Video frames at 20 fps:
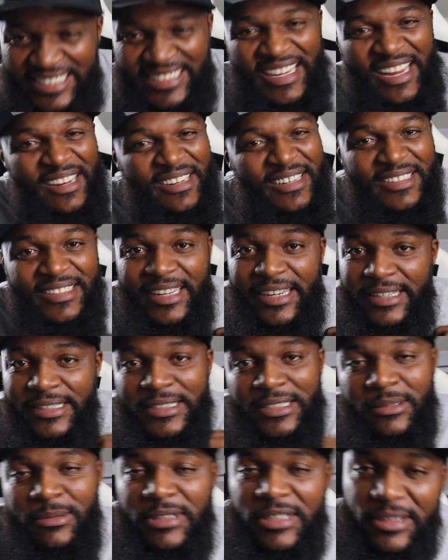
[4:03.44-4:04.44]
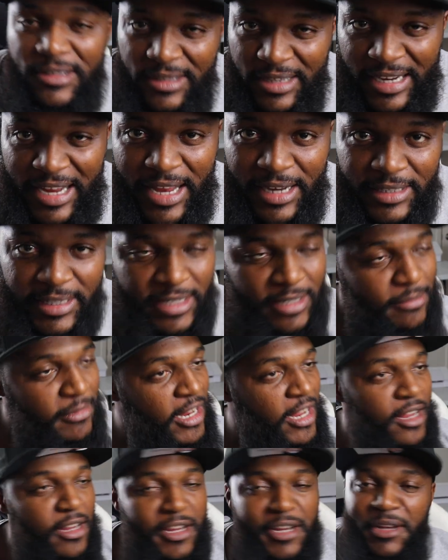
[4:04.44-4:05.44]
That's the only thing that should be going goddamn
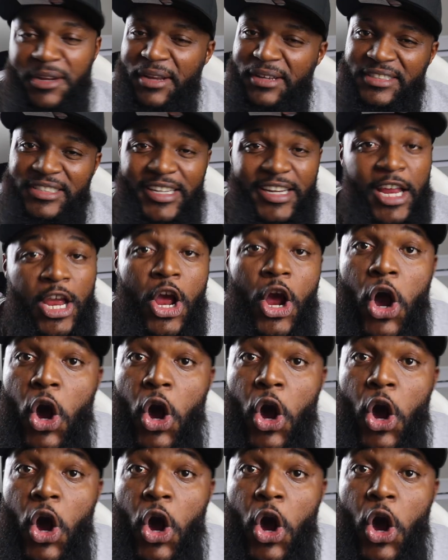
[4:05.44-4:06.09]
down. You know what I'm saying?